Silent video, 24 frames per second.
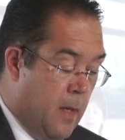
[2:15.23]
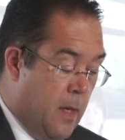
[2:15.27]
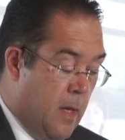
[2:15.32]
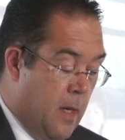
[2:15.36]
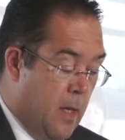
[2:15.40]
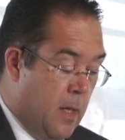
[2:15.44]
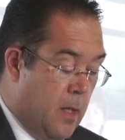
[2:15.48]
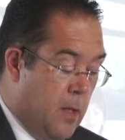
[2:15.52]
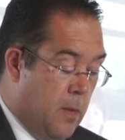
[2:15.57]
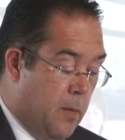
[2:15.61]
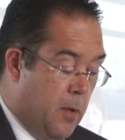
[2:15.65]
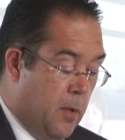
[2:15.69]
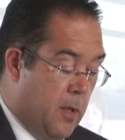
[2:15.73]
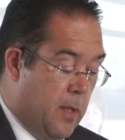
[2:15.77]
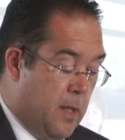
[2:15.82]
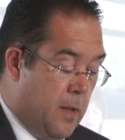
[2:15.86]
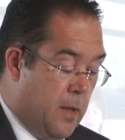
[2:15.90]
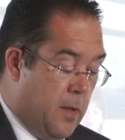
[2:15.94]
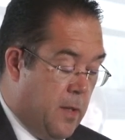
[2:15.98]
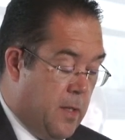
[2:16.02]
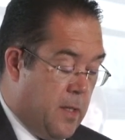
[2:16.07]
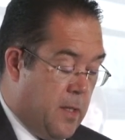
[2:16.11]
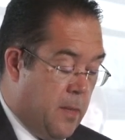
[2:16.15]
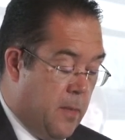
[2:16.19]
The Malta
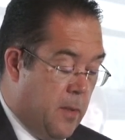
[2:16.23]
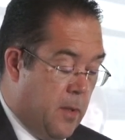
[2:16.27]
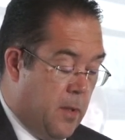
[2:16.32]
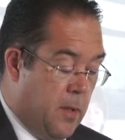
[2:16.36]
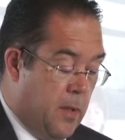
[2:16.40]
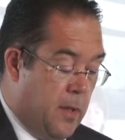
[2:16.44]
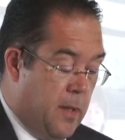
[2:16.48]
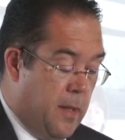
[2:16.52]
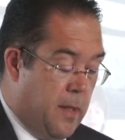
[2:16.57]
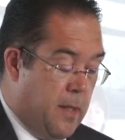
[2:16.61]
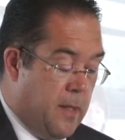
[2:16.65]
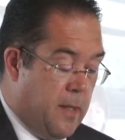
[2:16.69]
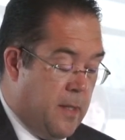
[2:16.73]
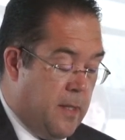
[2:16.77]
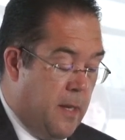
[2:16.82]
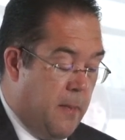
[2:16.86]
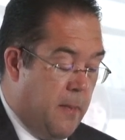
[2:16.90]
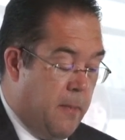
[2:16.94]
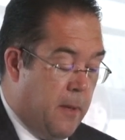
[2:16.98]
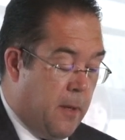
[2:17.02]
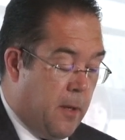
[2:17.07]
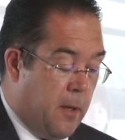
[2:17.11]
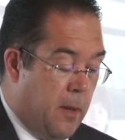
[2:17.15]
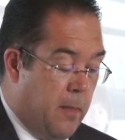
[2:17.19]
Tourism Authority is
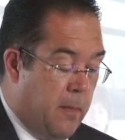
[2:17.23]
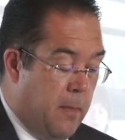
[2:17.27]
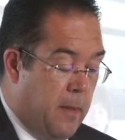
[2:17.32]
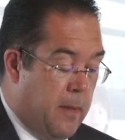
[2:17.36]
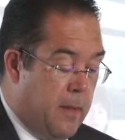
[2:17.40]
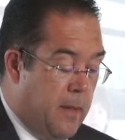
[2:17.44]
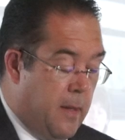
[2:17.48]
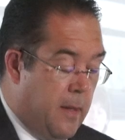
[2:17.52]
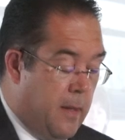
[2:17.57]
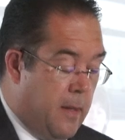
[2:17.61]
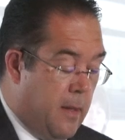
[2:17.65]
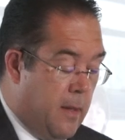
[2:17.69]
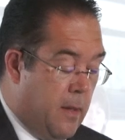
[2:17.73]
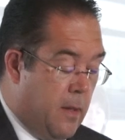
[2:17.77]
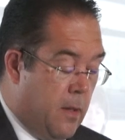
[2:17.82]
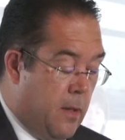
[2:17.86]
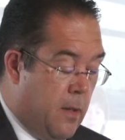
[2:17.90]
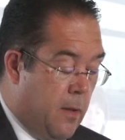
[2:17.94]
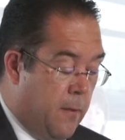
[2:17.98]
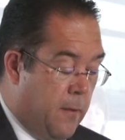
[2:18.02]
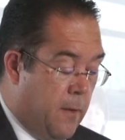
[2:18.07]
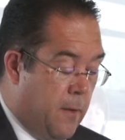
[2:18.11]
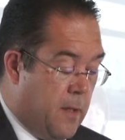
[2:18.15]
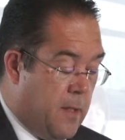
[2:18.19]
deeply committed
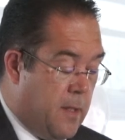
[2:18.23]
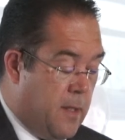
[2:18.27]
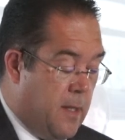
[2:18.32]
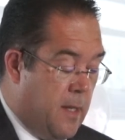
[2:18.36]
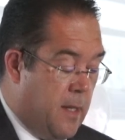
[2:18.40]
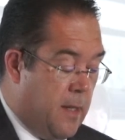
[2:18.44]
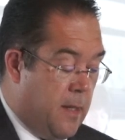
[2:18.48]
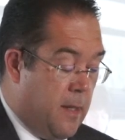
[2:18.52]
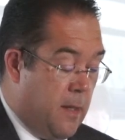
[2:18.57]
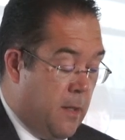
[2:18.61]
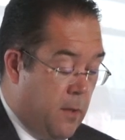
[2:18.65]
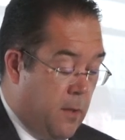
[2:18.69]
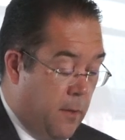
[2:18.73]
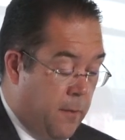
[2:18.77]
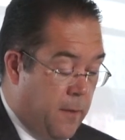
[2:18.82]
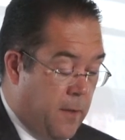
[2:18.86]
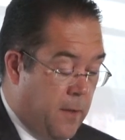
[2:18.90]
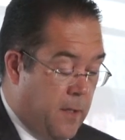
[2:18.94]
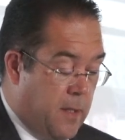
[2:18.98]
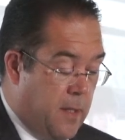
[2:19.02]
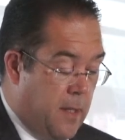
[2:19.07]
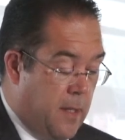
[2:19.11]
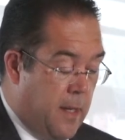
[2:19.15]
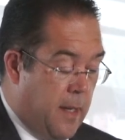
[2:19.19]
to
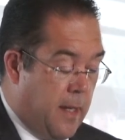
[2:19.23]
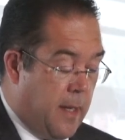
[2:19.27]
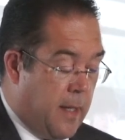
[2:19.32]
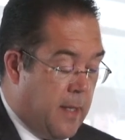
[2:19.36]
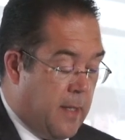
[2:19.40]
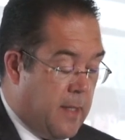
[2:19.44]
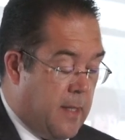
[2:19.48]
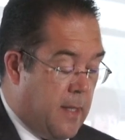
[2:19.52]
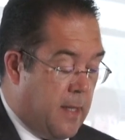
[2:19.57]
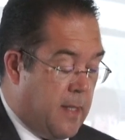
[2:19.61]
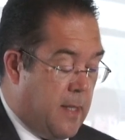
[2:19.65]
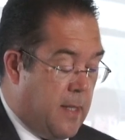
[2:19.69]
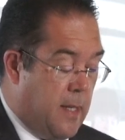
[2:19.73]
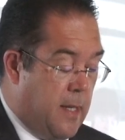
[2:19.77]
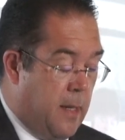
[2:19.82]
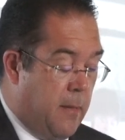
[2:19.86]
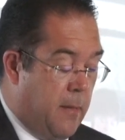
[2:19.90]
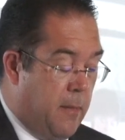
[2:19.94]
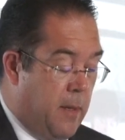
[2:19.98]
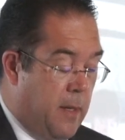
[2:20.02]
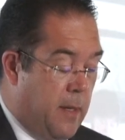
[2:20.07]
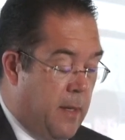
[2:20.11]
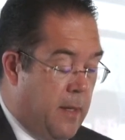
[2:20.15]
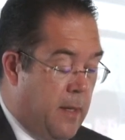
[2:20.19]
fostering
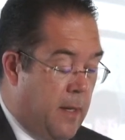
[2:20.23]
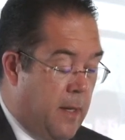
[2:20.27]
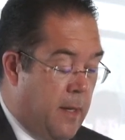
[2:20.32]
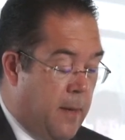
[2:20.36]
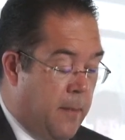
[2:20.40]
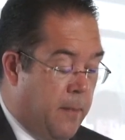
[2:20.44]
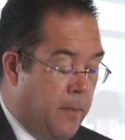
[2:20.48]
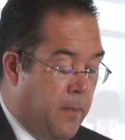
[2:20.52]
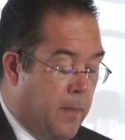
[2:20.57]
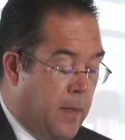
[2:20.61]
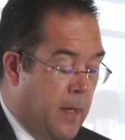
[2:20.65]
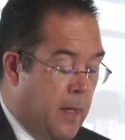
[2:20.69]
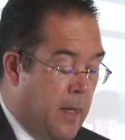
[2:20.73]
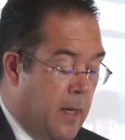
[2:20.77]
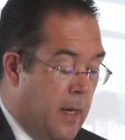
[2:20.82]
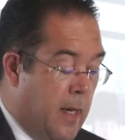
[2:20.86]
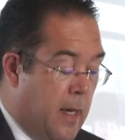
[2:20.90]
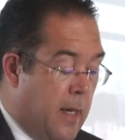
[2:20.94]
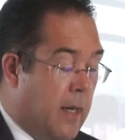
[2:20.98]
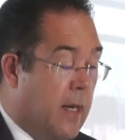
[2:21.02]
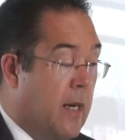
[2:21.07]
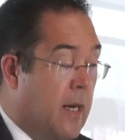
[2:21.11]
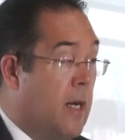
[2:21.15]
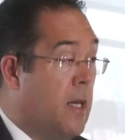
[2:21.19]
sustainability
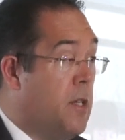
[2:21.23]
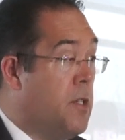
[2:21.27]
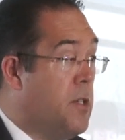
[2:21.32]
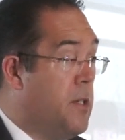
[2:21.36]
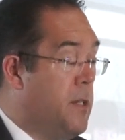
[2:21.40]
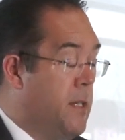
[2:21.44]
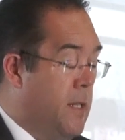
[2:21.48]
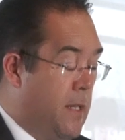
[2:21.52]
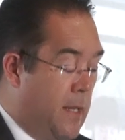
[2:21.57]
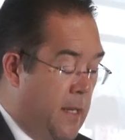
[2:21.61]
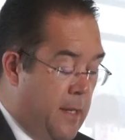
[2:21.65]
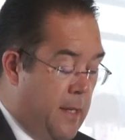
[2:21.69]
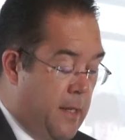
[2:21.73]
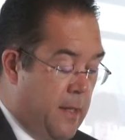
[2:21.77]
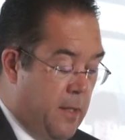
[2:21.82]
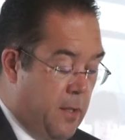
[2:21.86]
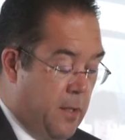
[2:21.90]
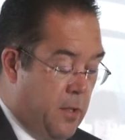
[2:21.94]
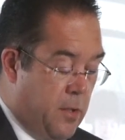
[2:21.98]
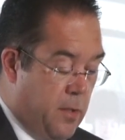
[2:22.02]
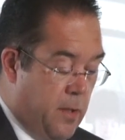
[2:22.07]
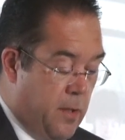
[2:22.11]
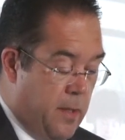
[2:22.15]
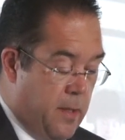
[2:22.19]
in cultural
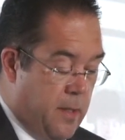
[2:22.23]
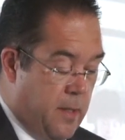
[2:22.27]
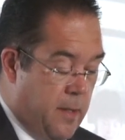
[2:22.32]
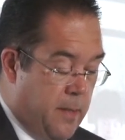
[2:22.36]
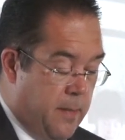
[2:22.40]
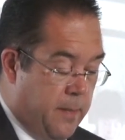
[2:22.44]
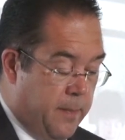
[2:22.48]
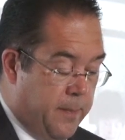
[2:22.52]
heritage tourism.